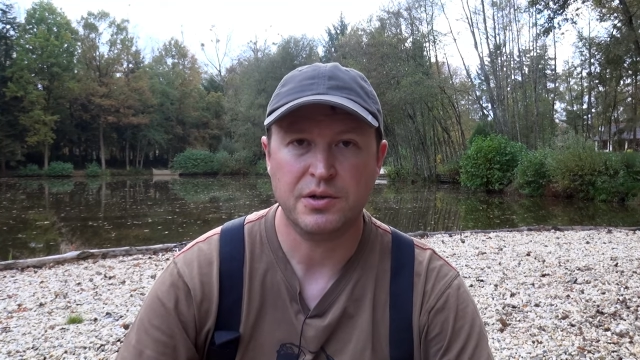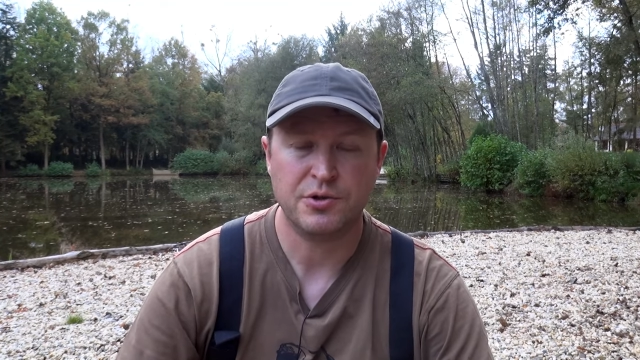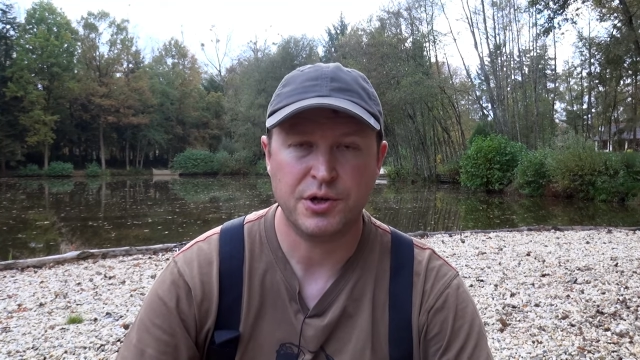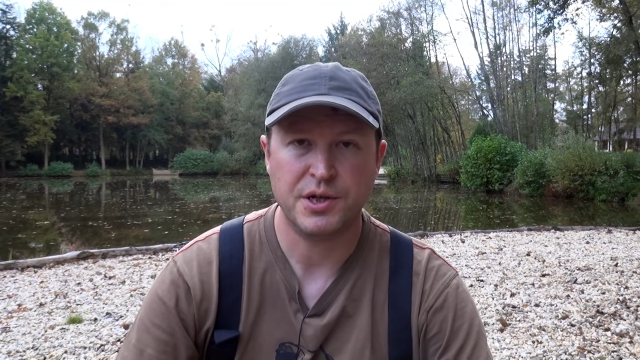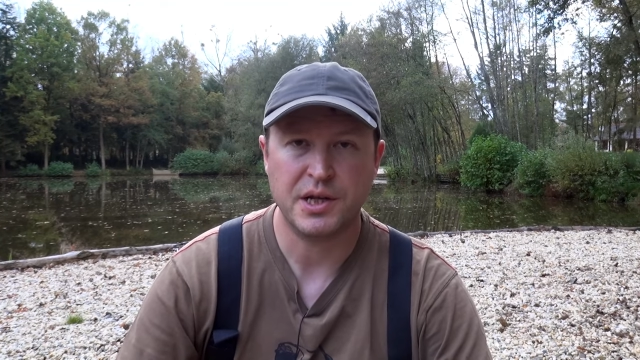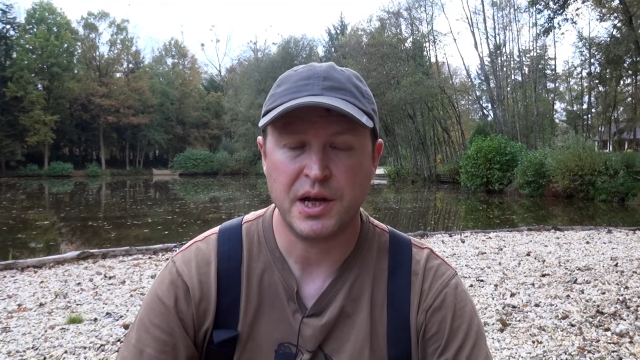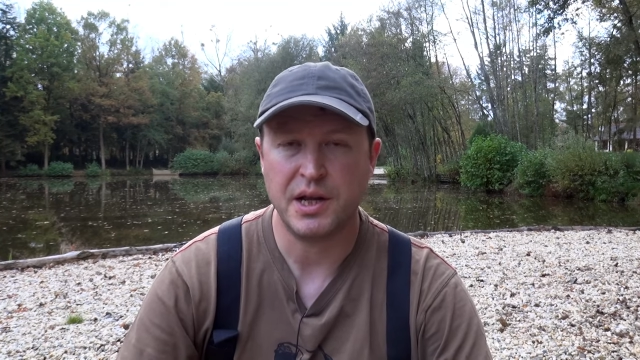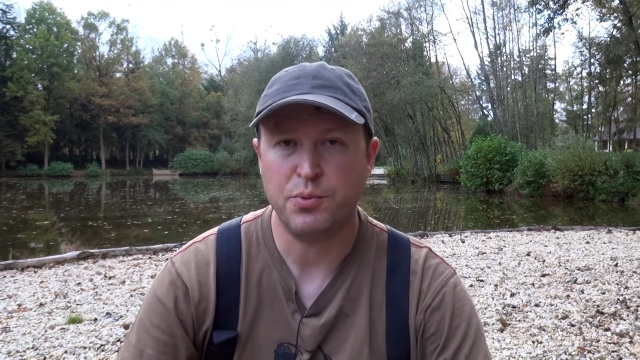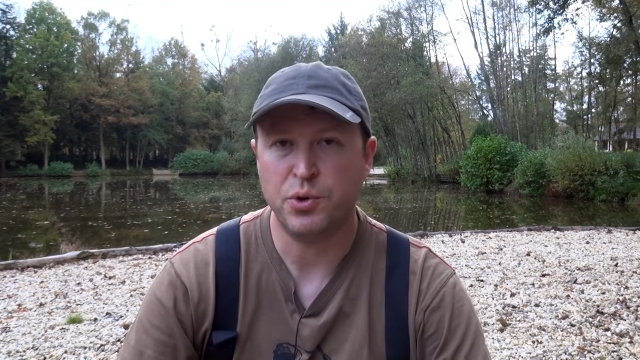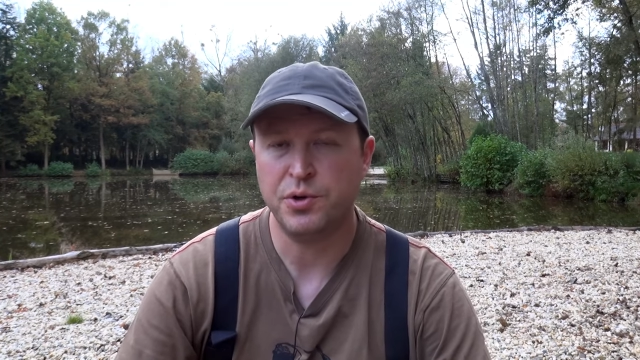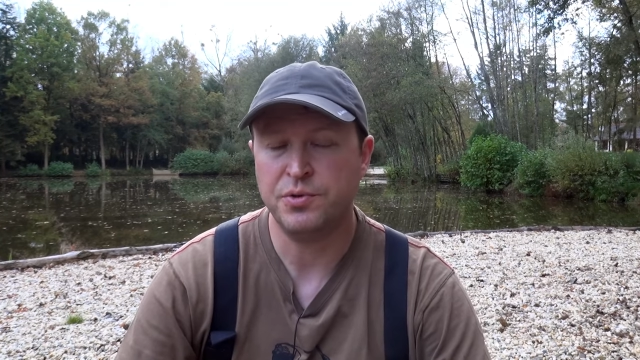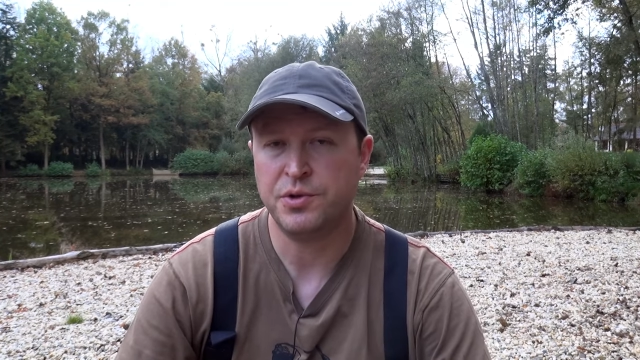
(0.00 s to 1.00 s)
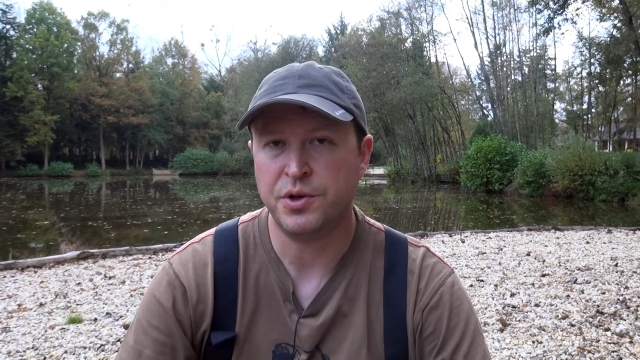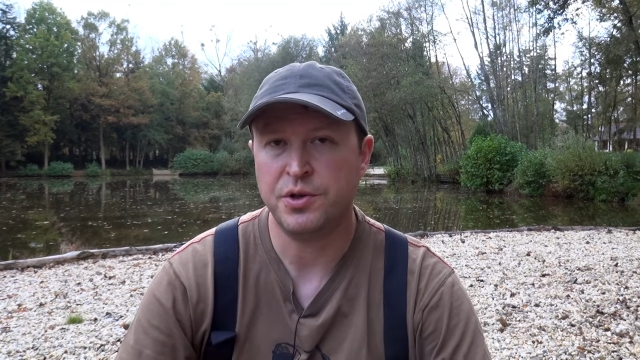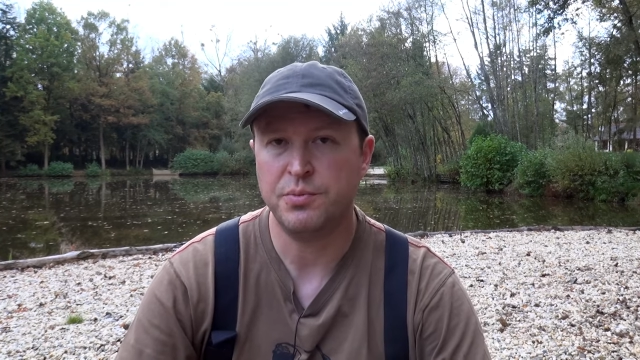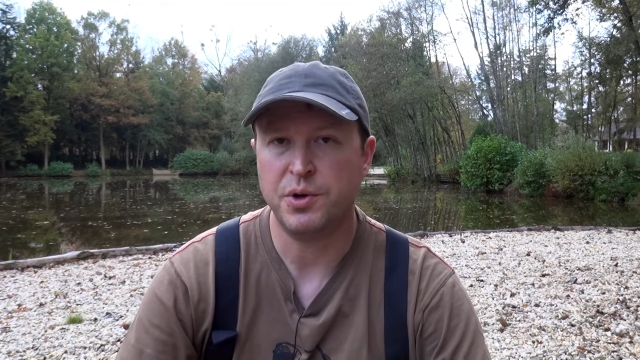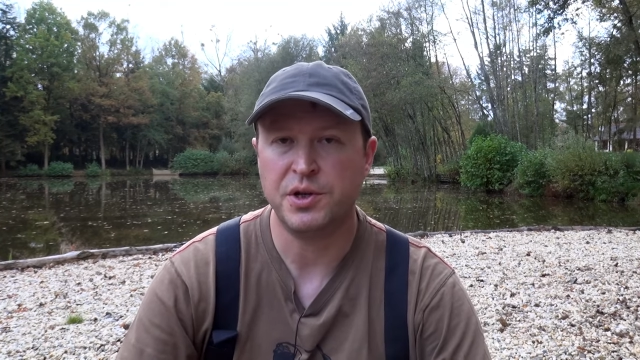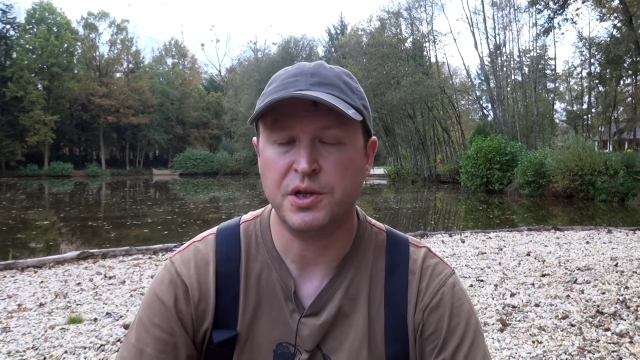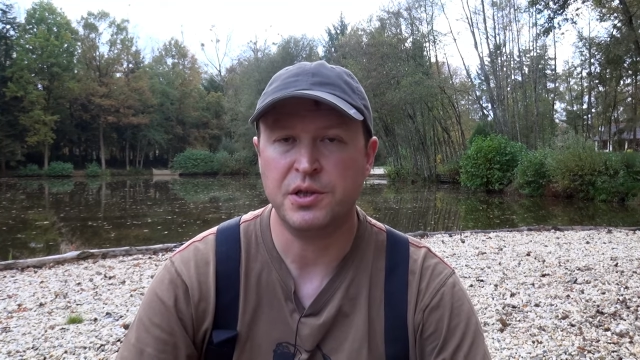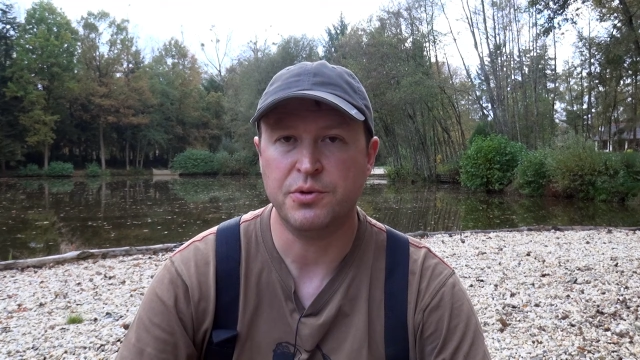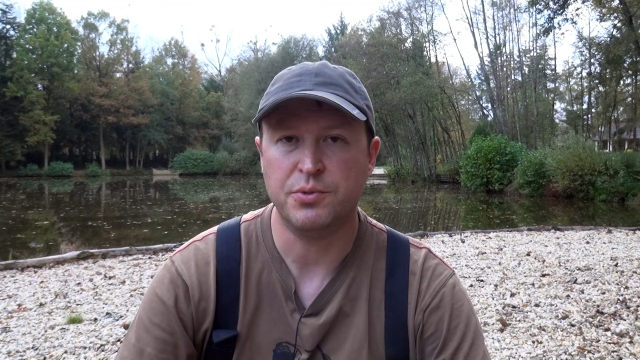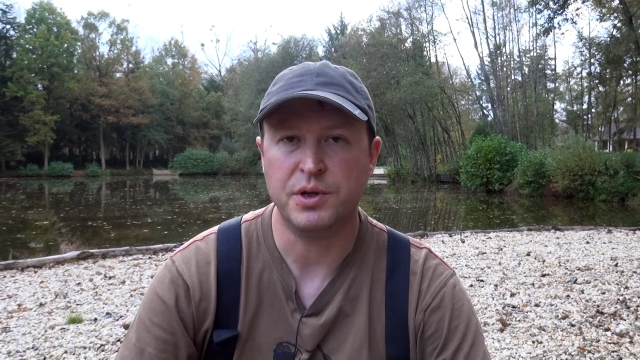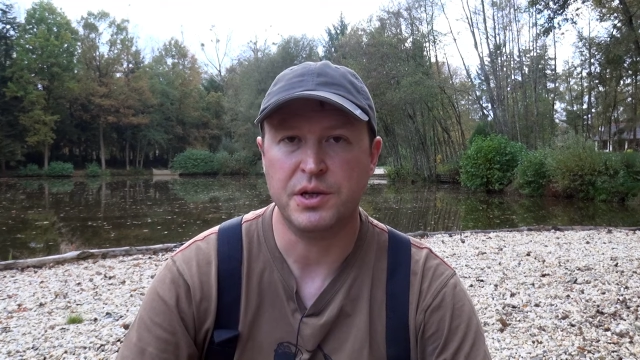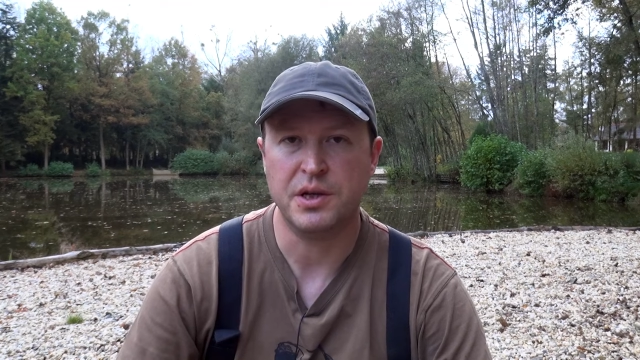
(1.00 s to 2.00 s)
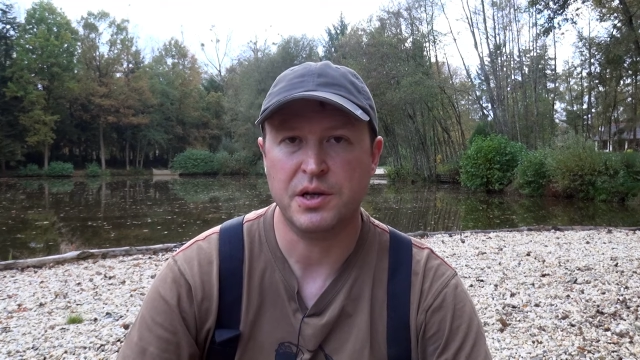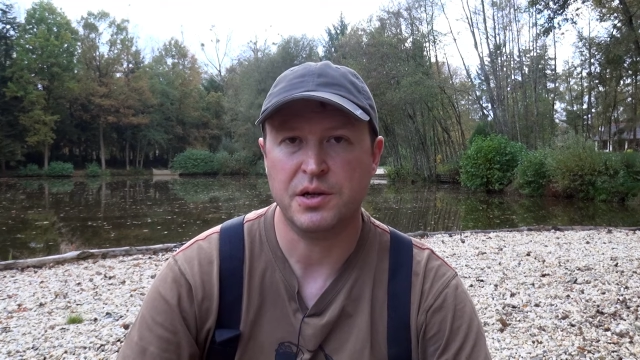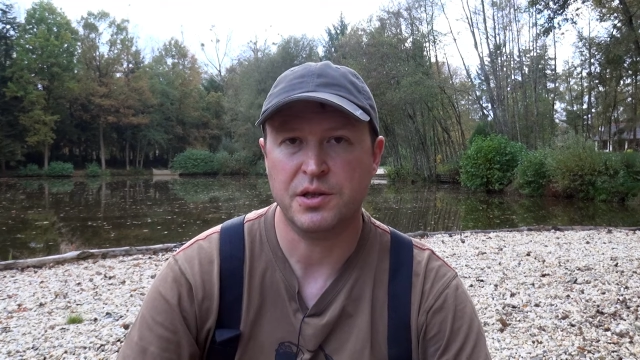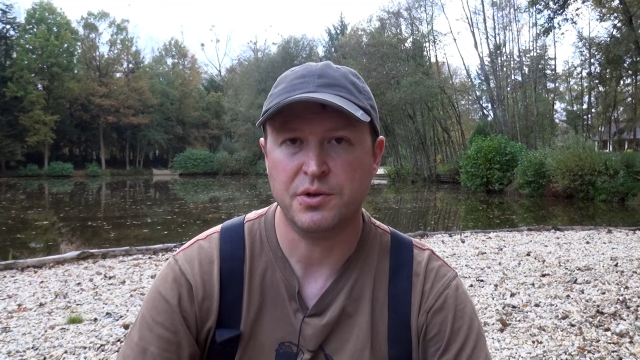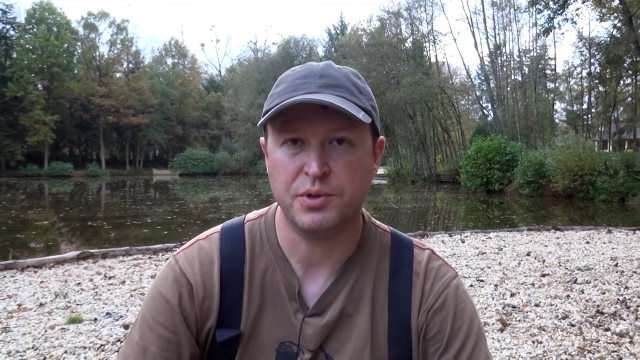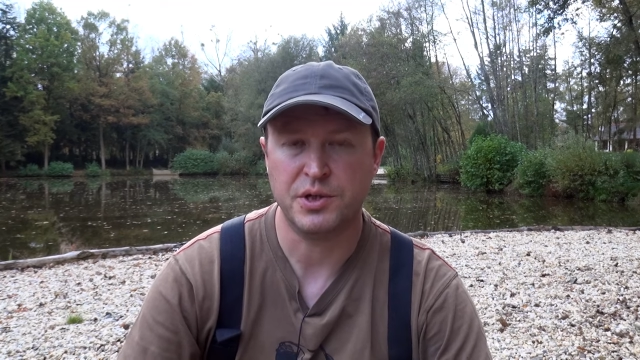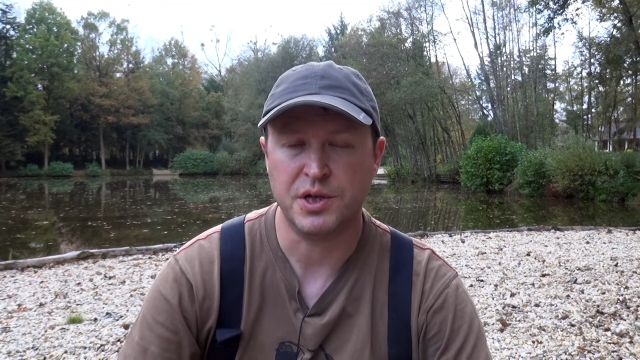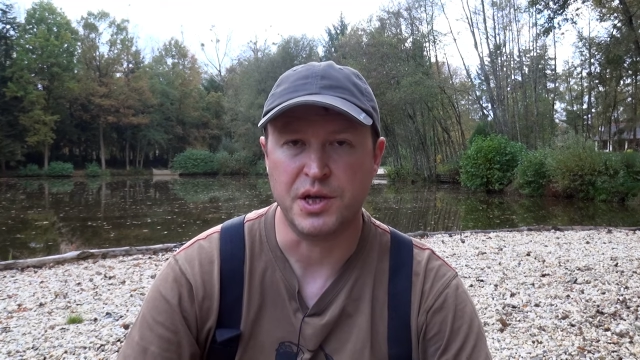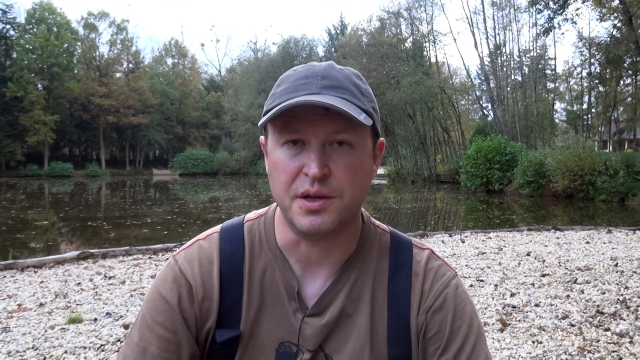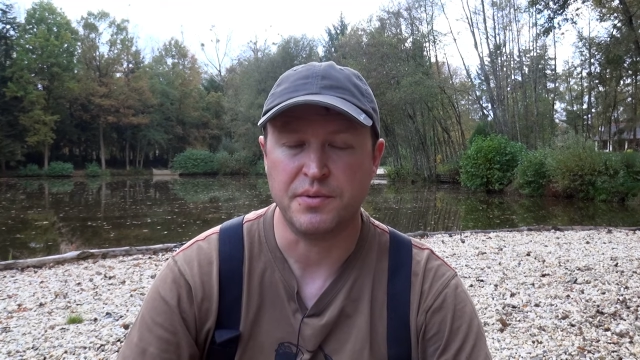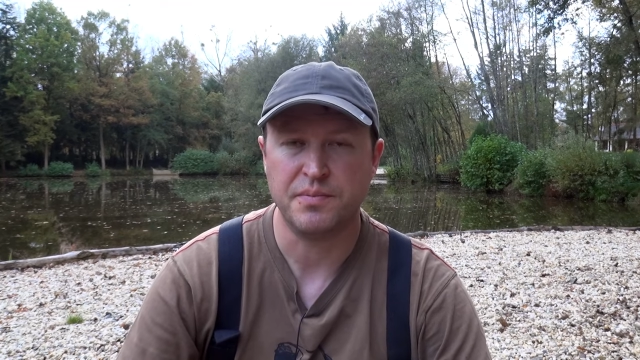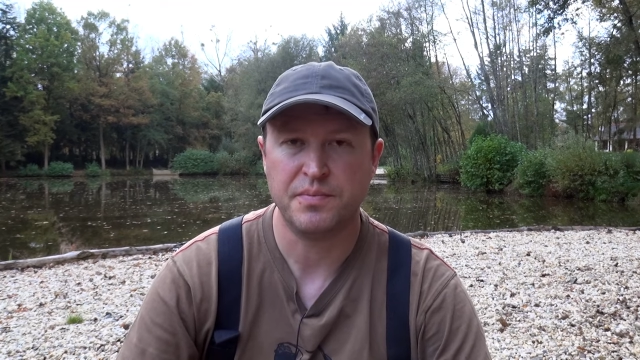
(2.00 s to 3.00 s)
treating any wounds on the body that we see.